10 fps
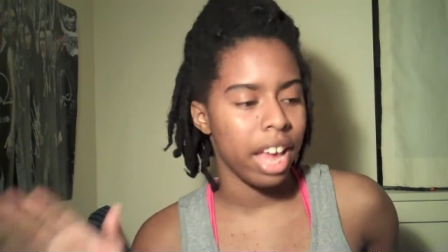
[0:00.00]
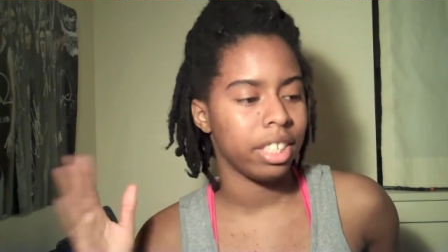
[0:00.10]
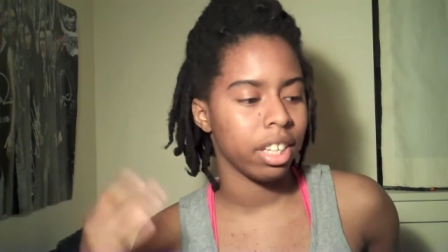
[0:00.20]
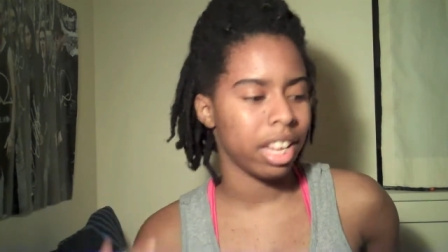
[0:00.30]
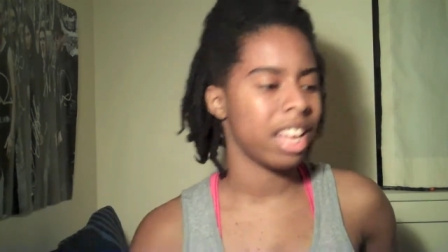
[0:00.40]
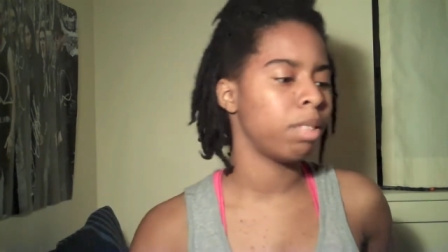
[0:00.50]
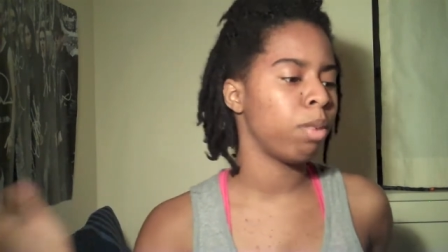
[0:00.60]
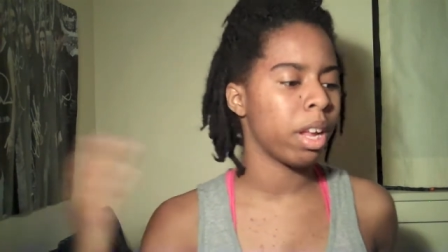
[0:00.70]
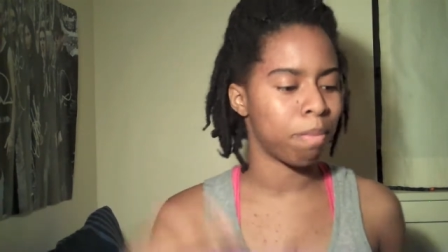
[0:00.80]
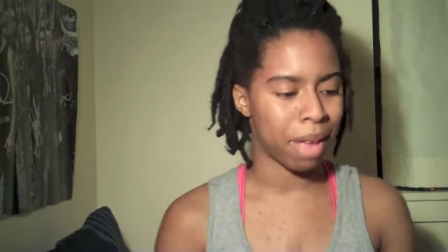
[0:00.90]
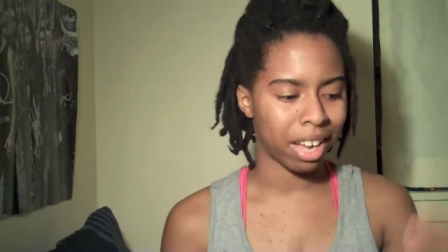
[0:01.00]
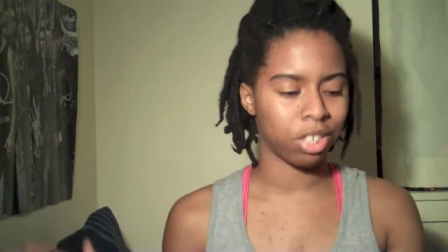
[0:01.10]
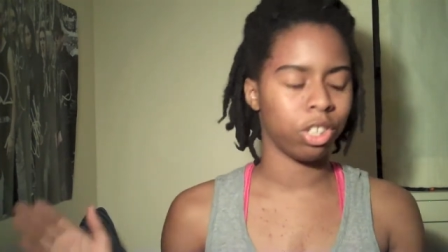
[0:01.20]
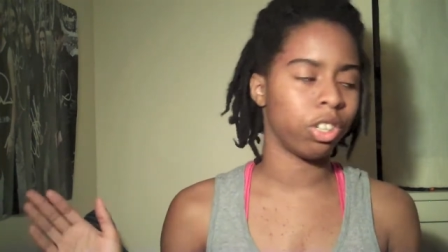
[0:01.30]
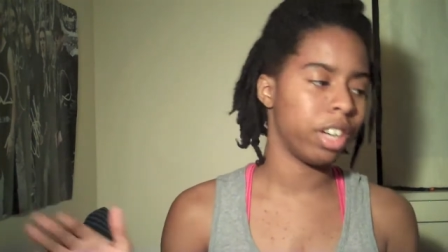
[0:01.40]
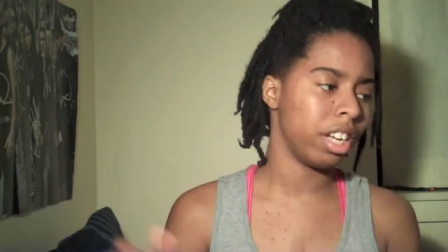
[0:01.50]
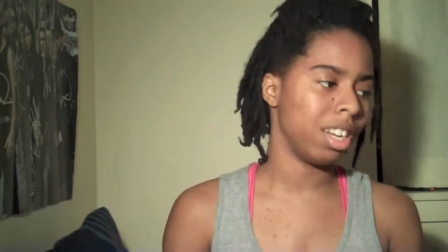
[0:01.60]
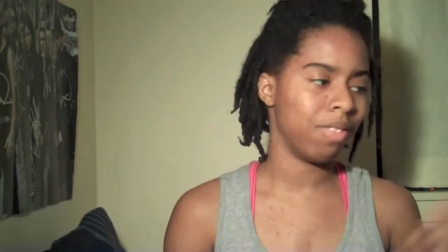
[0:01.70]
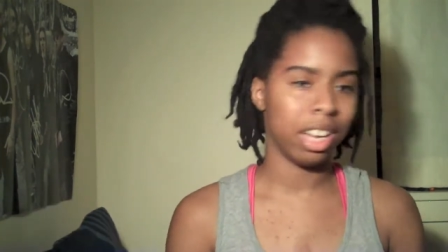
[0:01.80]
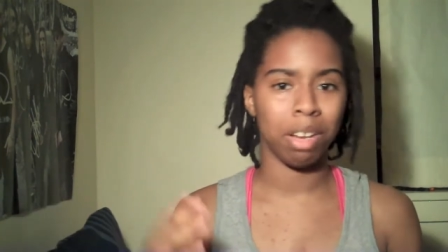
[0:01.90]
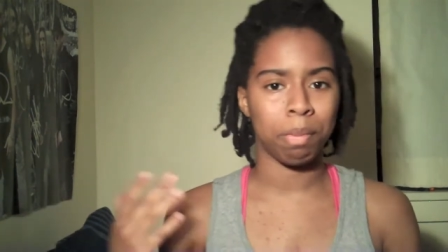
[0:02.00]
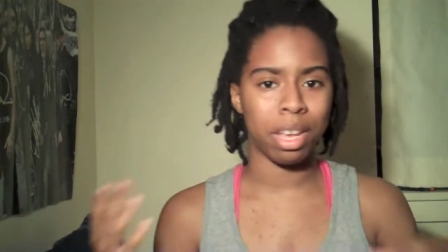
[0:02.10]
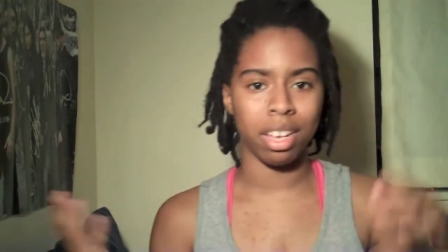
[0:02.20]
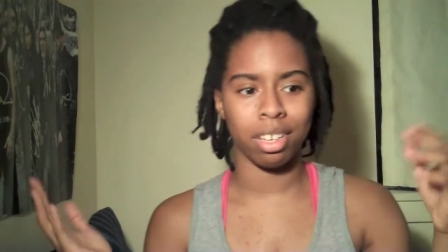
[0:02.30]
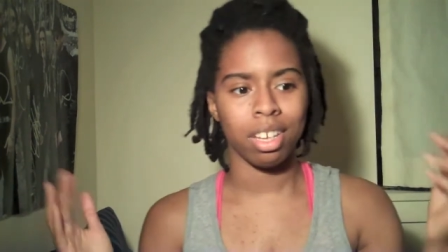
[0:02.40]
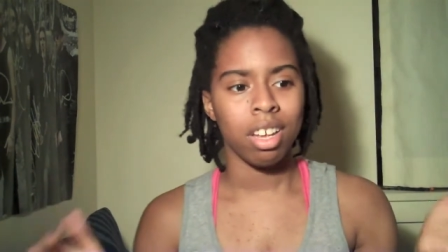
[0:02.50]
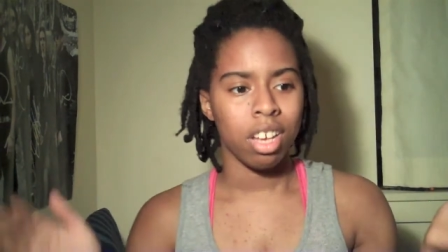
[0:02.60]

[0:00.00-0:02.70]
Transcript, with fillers: It's it's more like backstory and developing,